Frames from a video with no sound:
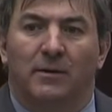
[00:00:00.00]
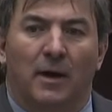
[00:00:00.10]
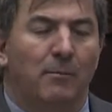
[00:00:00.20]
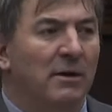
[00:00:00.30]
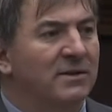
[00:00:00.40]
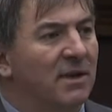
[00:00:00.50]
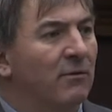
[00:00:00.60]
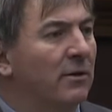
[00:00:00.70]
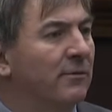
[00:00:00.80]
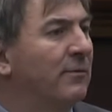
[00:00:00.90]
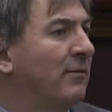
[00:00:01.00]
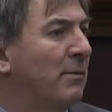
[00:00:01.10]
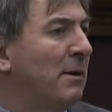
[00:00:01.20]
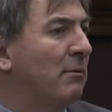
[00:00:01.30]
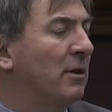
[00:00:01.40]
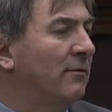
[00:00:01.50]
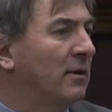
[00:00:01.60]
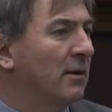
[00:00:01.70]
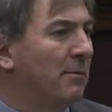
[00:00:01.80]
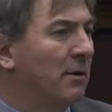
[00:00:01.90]
About 750 people lived
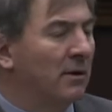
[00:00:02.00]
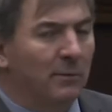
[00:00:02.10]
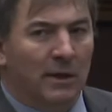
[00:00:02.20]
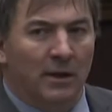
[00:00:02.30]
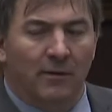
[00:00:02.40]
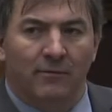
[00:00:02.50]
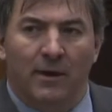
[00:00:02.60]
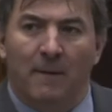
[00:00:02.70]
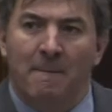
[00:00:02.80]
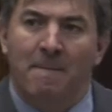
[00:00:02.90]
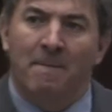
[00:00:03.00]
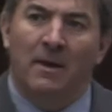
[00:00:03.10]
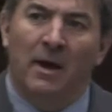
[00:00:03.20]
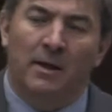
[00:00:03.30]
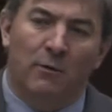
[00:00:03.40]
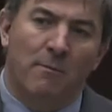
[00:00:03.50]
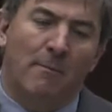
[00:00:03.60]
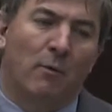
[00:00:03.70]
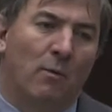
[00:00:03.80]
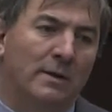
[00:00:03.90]
in the community when I lived there. And I
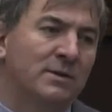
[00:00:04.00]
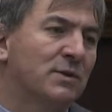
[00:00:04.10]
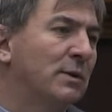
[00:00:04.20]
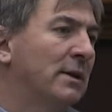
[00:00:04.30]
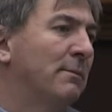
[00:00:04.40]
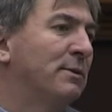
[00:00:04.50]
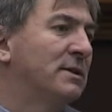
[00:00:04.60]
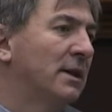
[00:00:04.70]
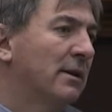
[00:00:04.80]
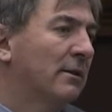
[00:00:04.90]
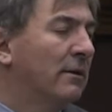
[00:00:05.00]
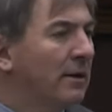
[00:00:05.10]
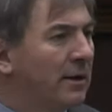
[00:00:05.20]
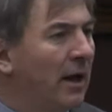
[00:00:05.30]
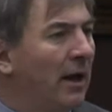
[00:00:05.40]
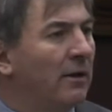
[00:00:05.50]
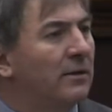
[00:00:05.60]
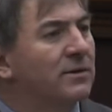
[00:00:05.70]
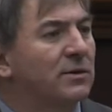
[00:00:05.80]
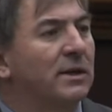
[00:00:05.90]
remember one street in particular,
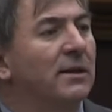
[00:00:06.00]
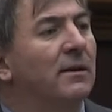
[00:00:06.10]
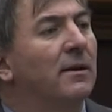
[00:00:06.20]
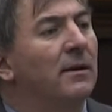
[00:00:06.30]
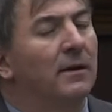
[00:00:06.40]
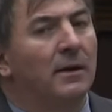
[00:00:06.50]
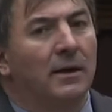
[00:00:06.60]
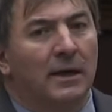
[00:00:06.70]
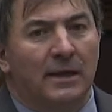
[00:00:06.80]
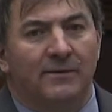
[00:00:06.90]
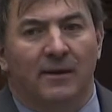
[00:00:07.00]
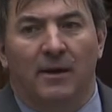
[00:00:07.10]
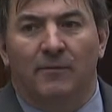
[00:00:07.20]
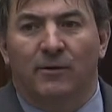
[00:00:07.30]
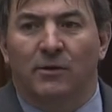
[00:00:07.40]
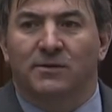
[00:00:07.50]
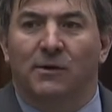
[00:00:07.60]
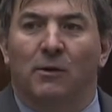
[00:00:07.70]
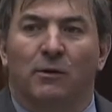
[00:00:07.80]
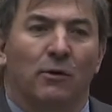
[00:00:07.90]
Nile Street. For those of
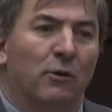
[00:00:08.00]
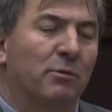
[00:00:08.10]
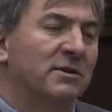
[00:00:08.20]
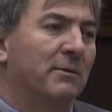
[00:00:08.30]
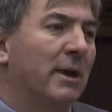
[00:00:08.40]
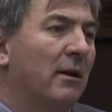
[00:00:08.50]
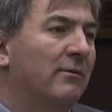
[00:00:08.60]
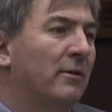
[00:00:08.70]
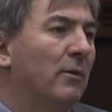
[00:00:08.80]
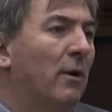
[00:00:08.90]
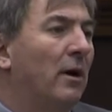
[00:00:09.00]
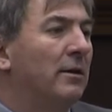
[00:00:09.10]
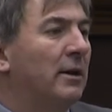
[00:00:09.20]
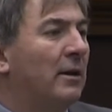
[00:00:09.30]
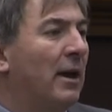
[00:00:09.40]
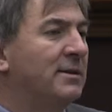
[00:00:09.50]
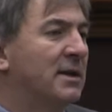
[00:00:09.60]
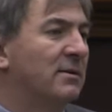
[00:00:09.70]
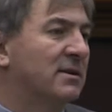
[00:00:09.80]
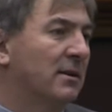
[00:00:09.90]
you who don't know Prince Edward County very well, it heads
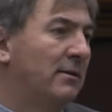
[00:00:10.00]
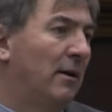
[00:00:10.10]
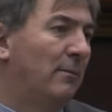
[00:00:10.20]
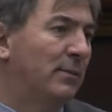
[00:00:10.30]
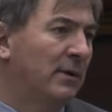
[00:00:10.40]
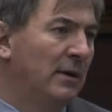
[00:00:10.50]
out to the dump.